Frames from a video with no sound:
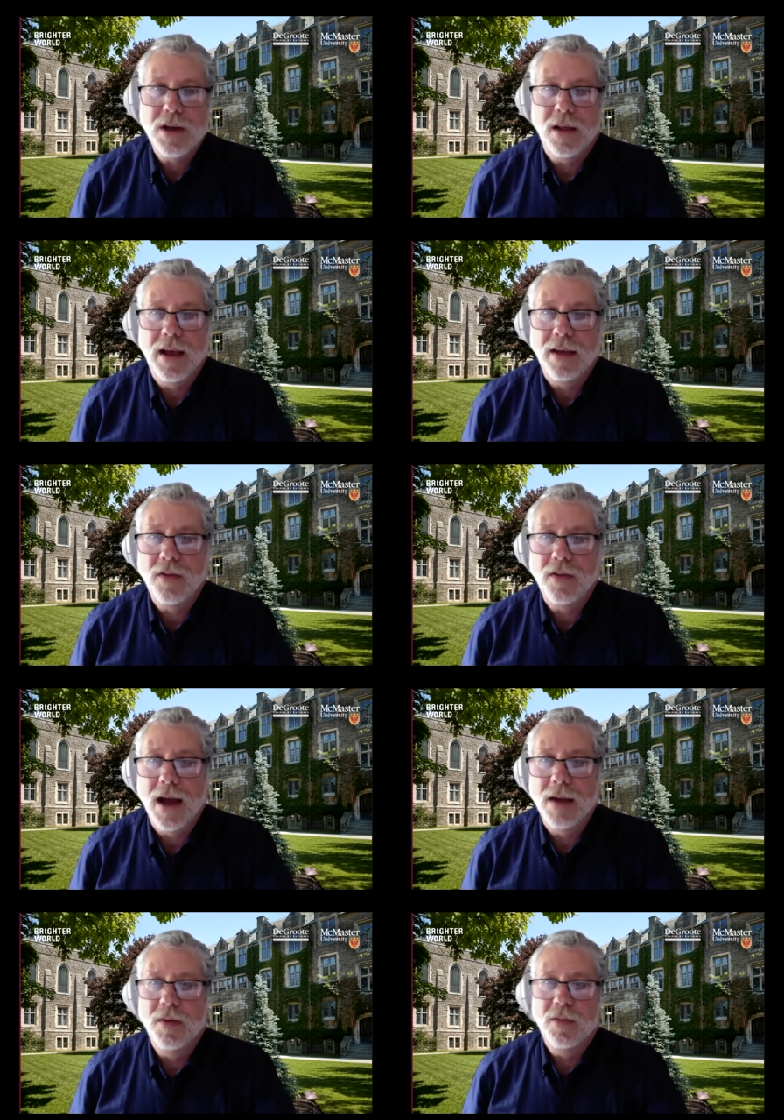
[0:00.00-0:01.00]
I'll ask you,
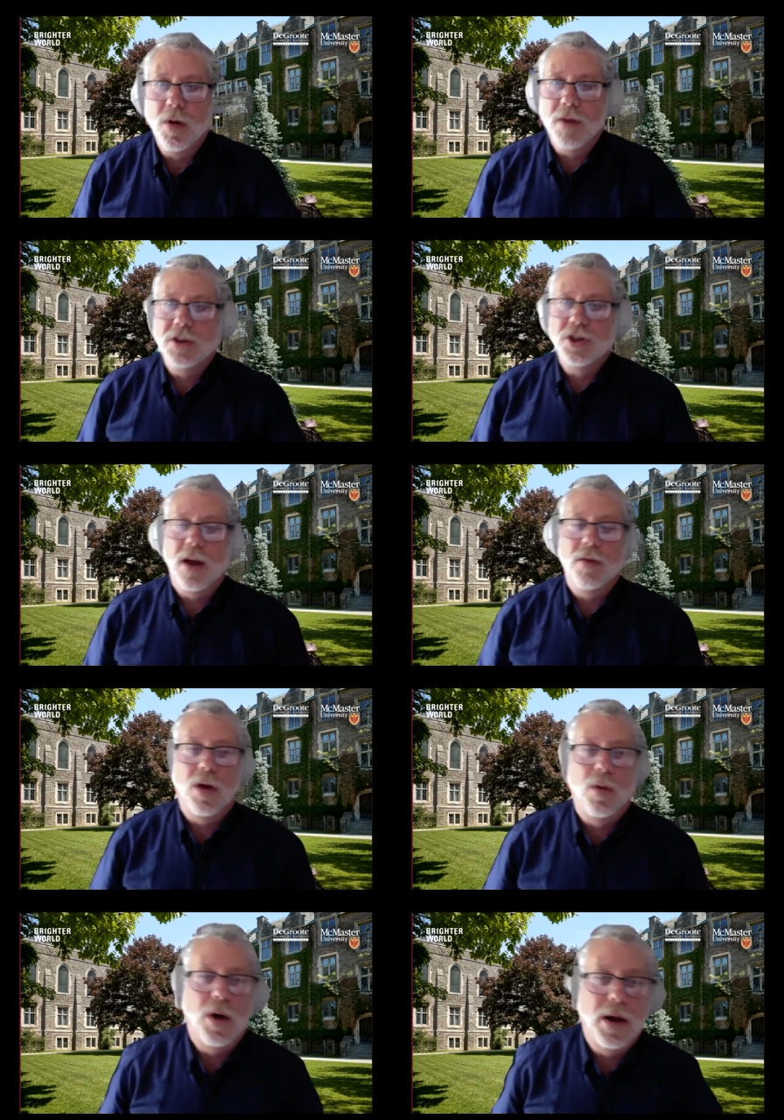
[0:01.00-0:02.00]
Adam, is more of a general
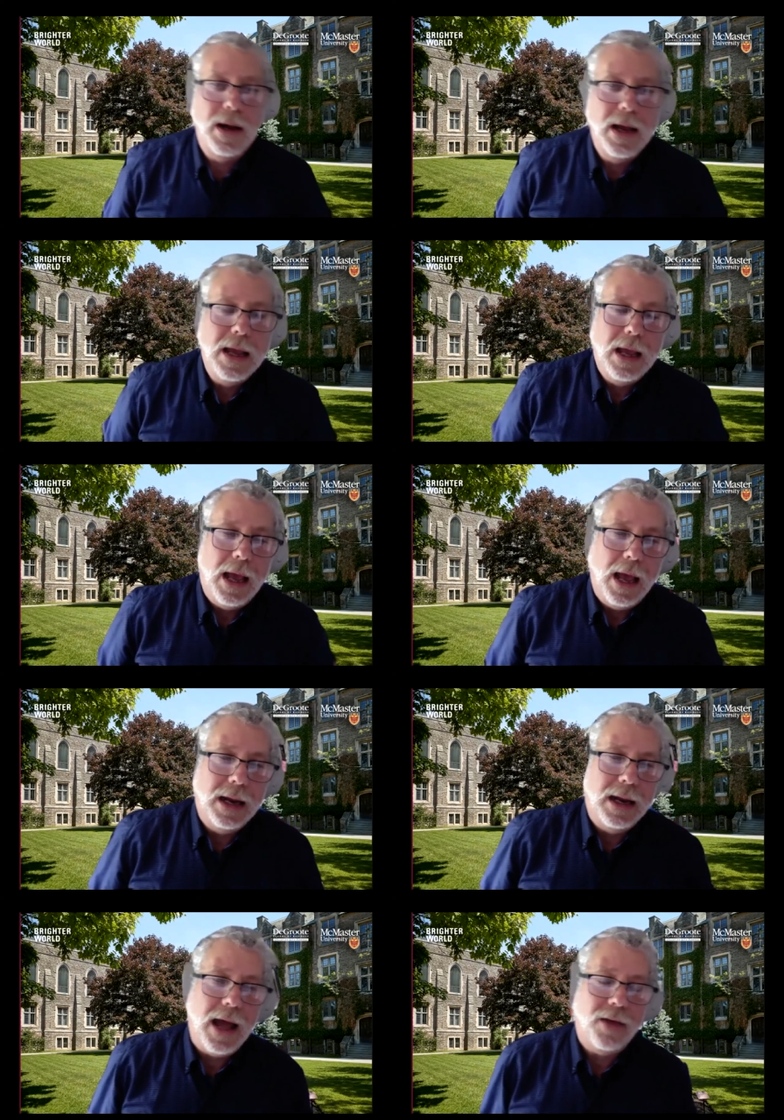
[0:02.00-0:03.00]
one, and
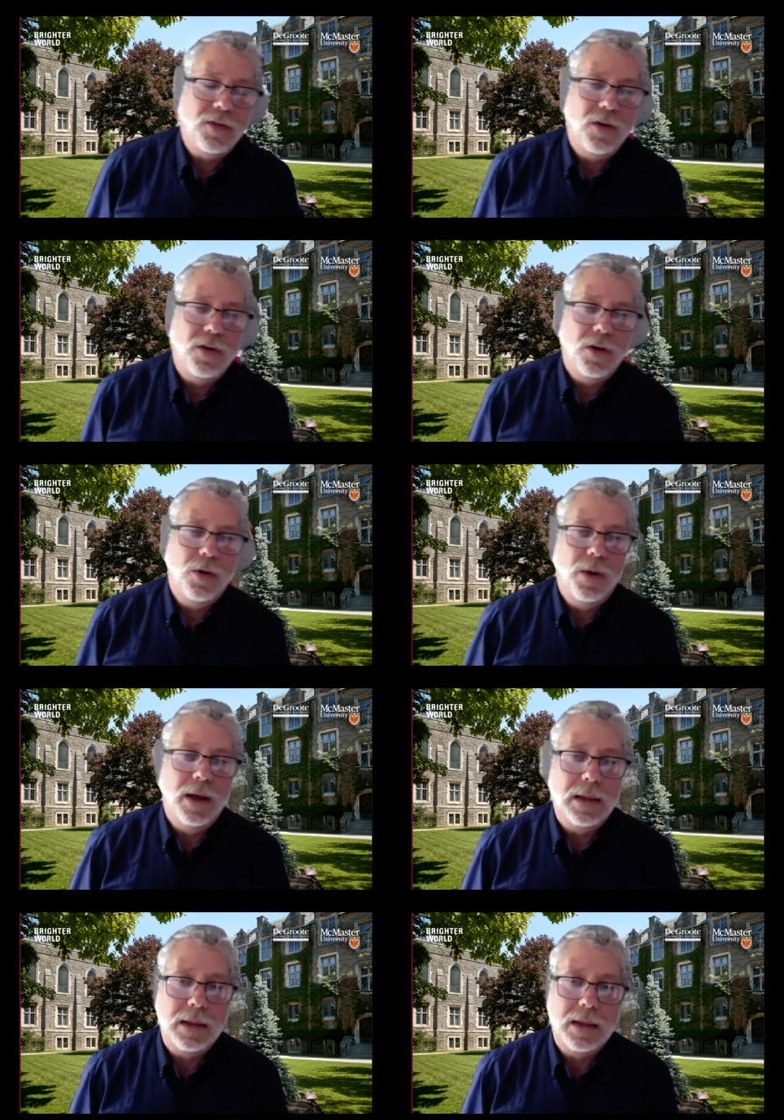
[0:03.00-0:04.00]
it has to do with
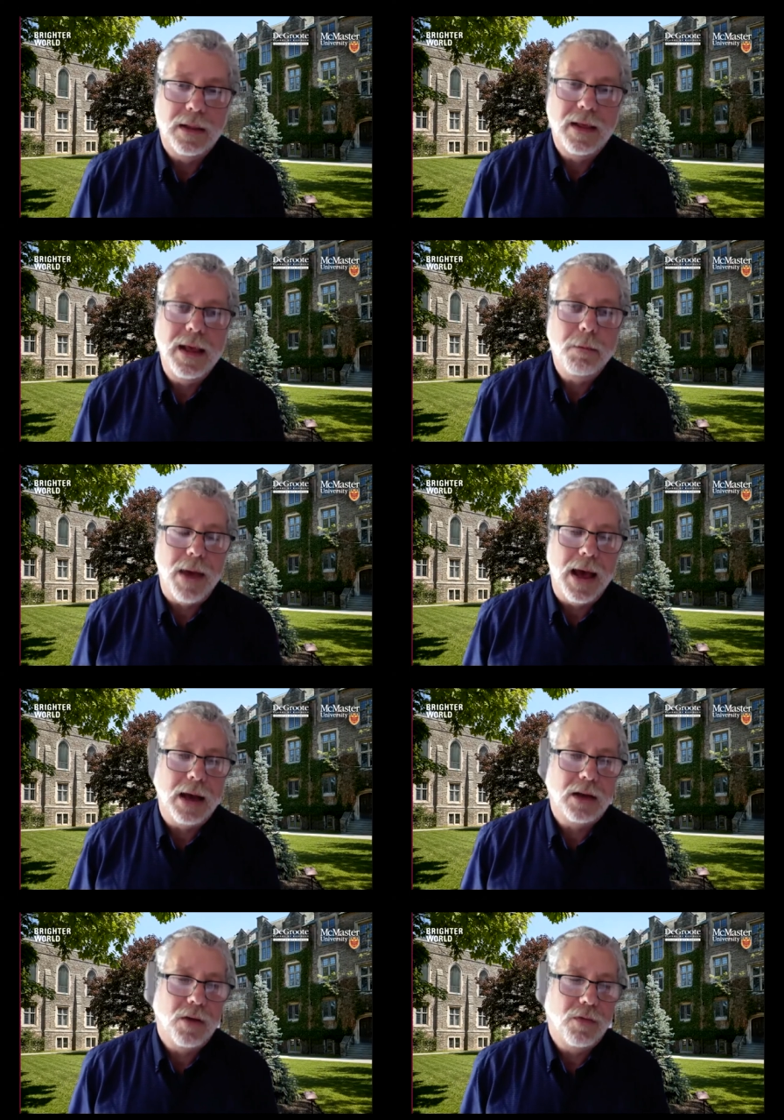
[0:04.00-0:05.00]
the
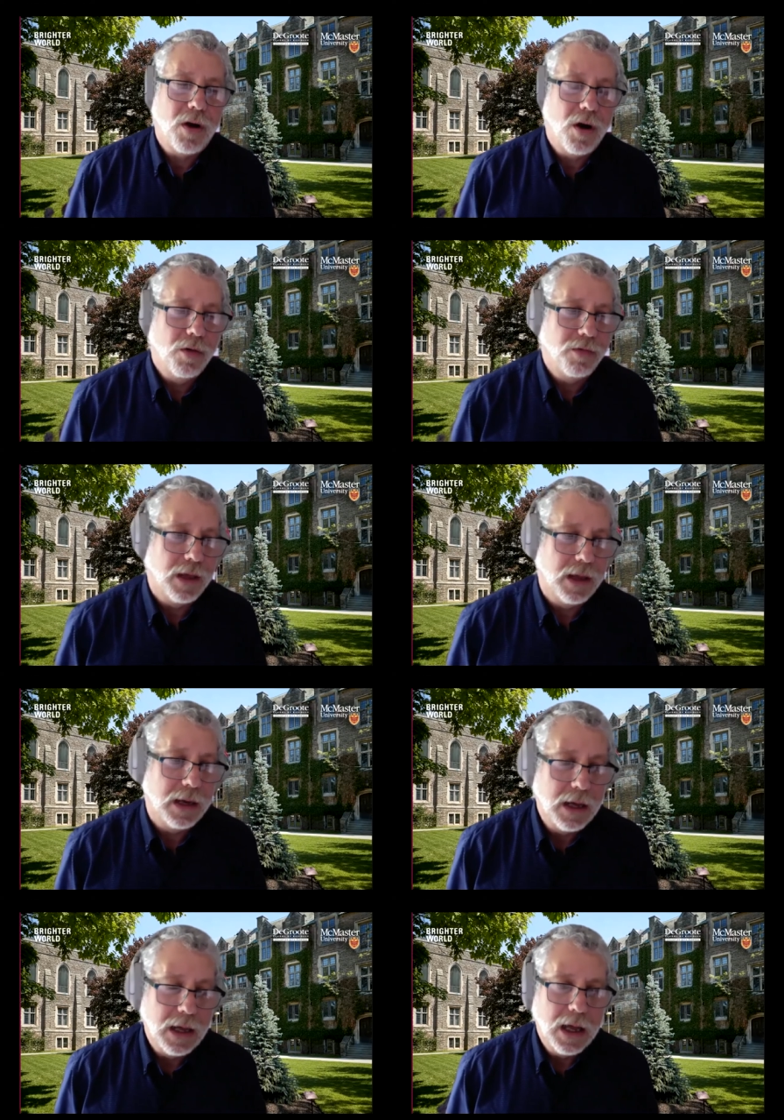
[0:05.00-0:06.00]
impact of COVID
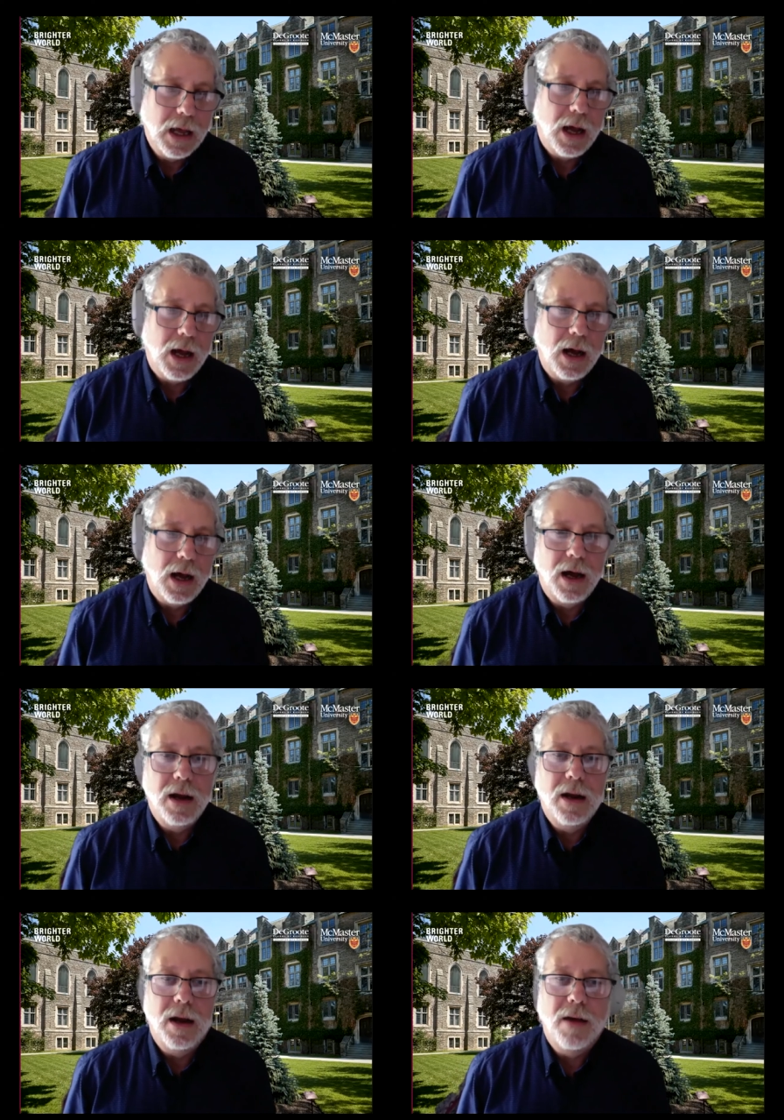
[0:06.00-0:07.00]
on
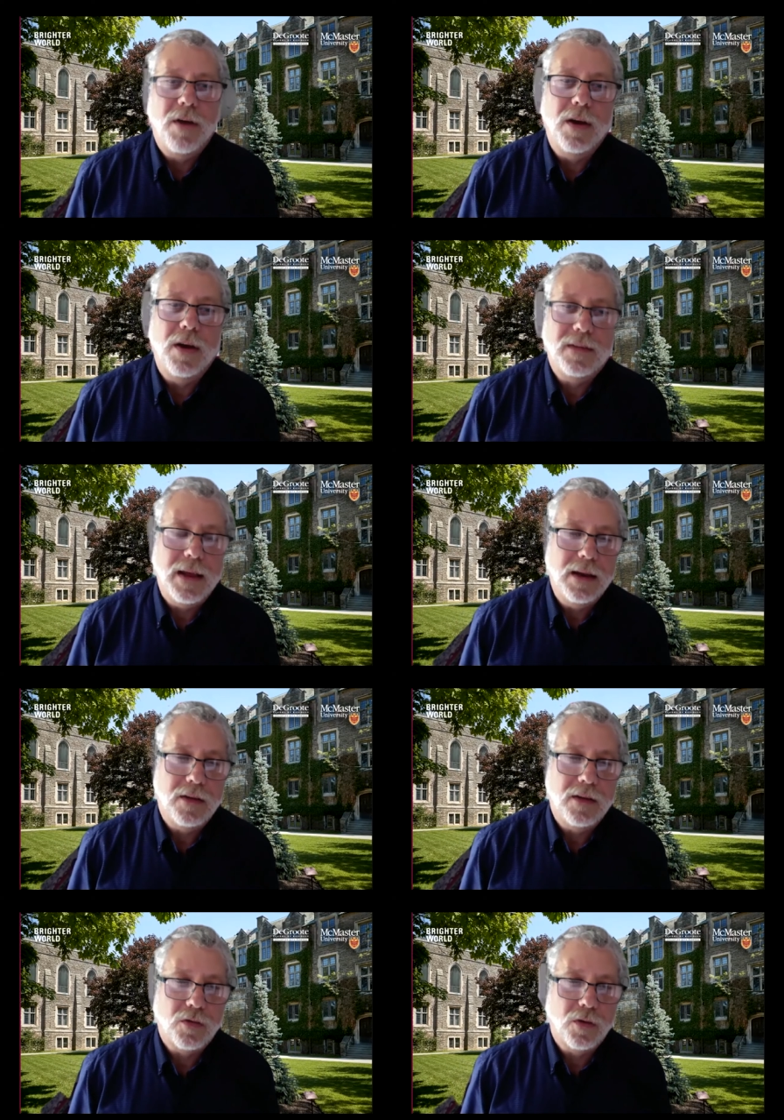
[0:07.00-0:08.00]
uh, various
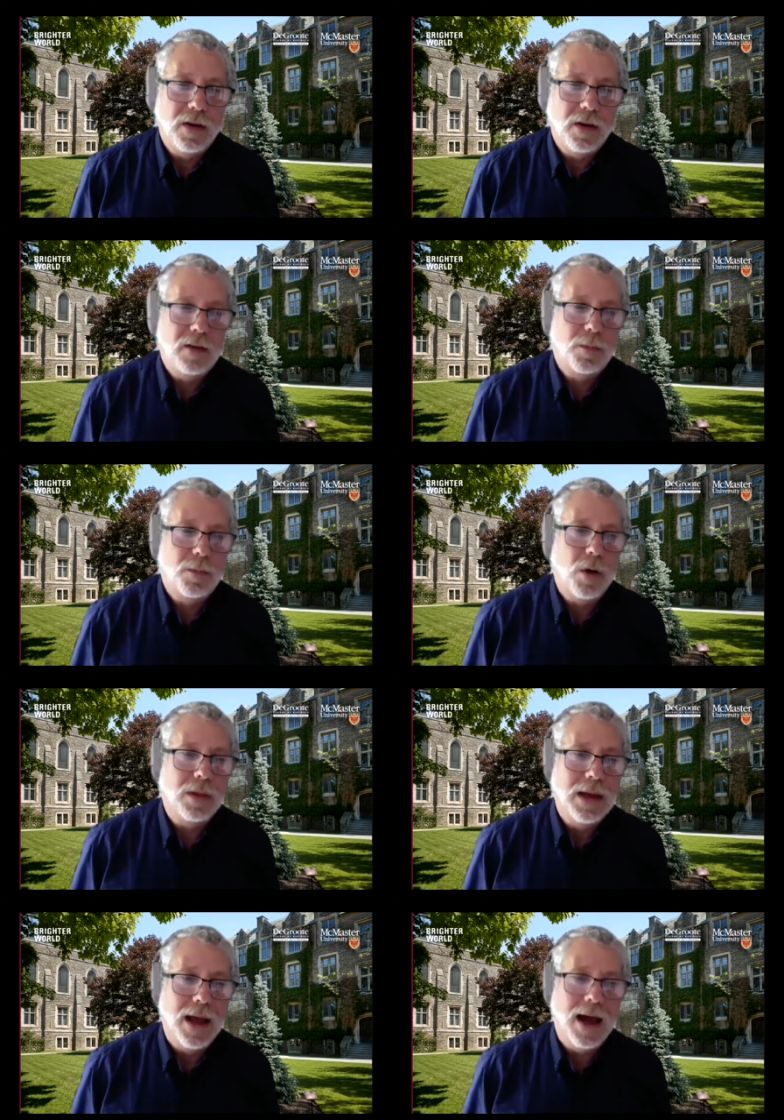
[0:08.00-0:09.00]
industries, both
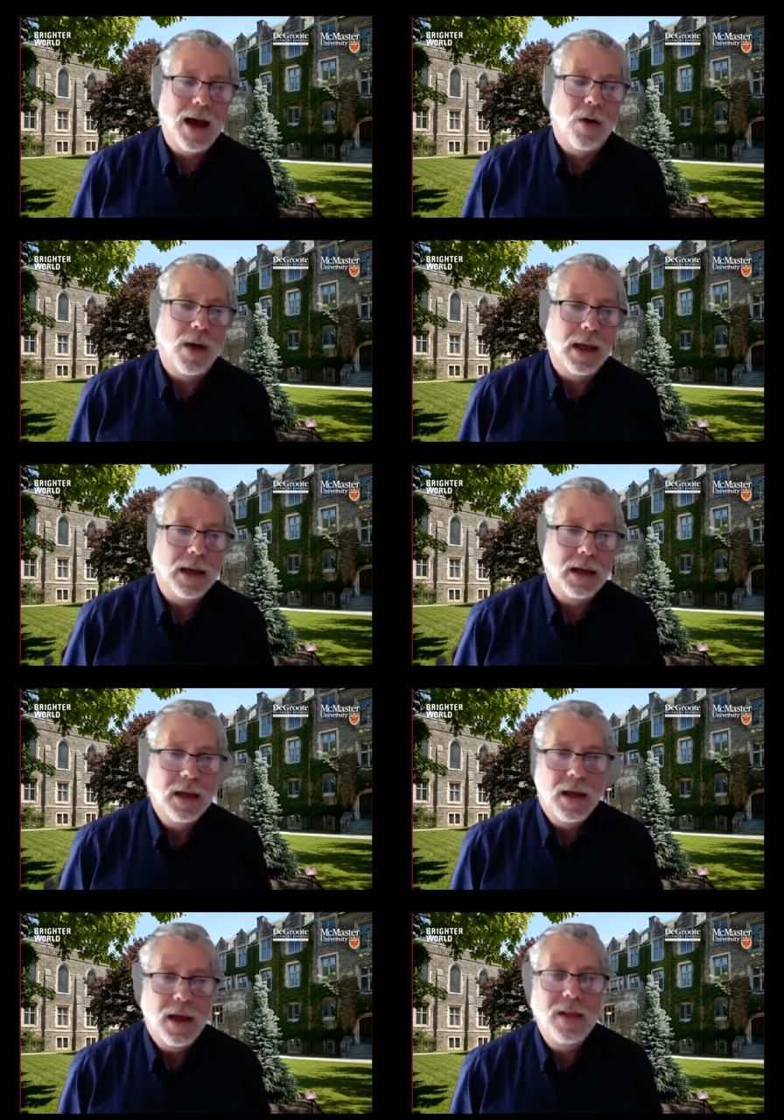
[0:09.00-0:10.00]
now and
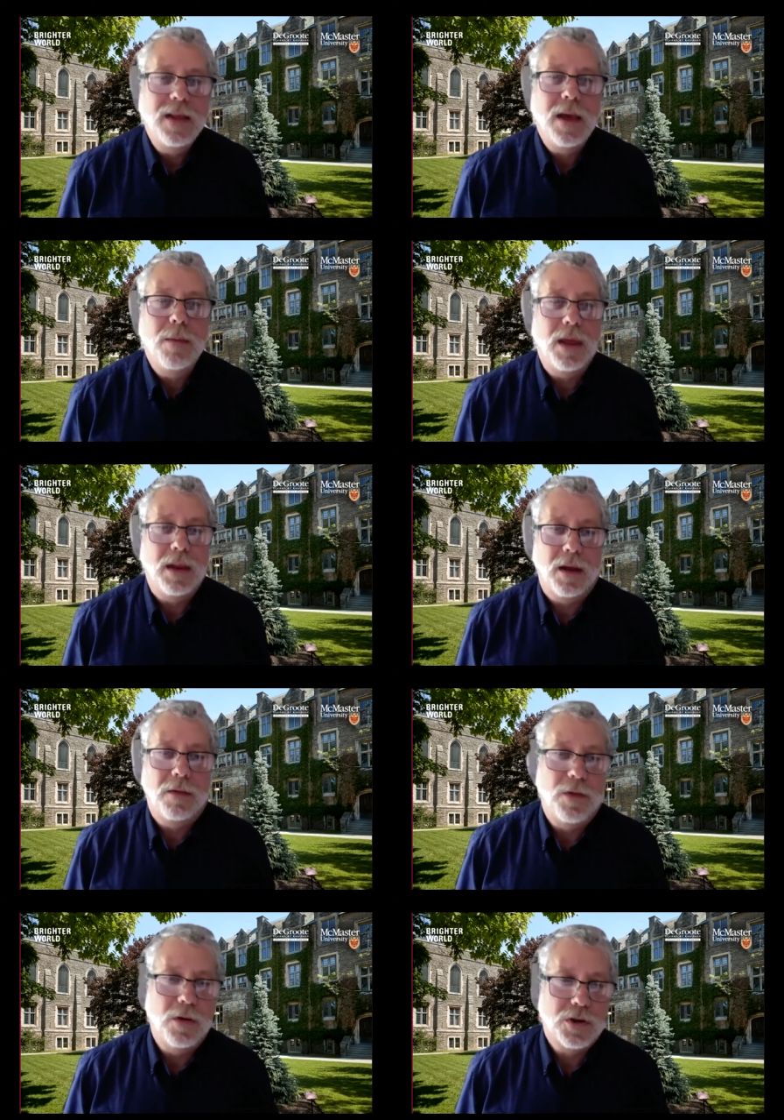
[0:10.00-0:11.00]
in the immediate
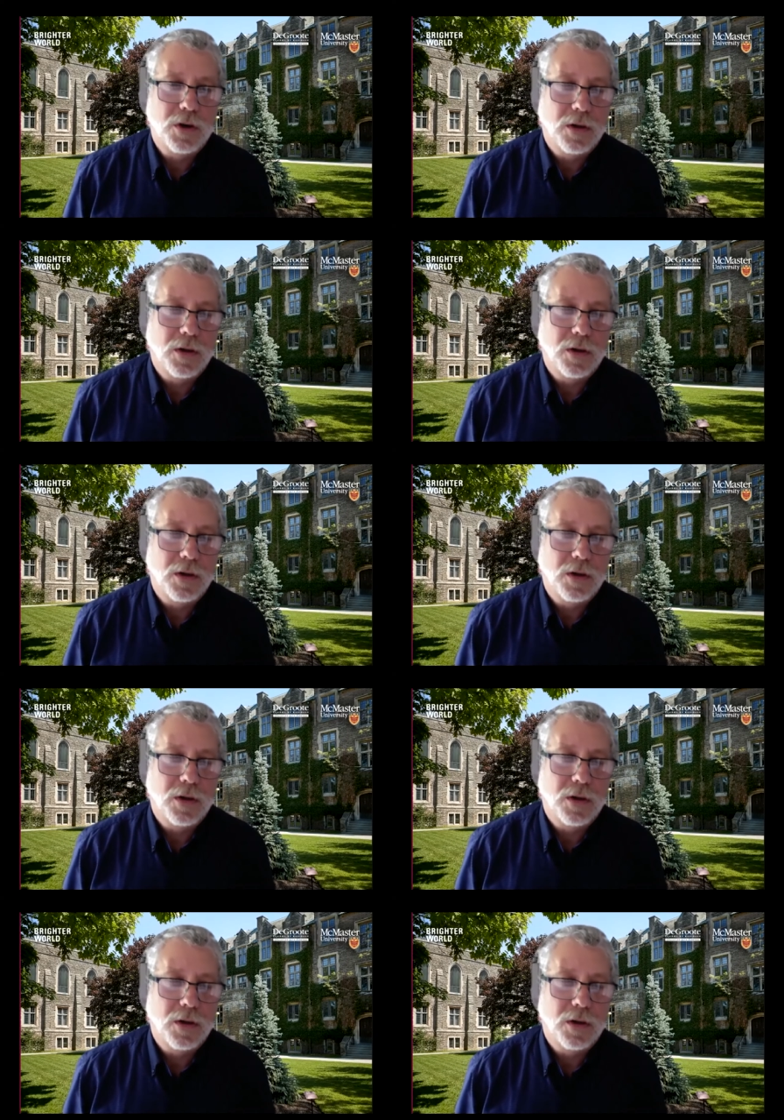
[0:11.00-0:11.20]
future.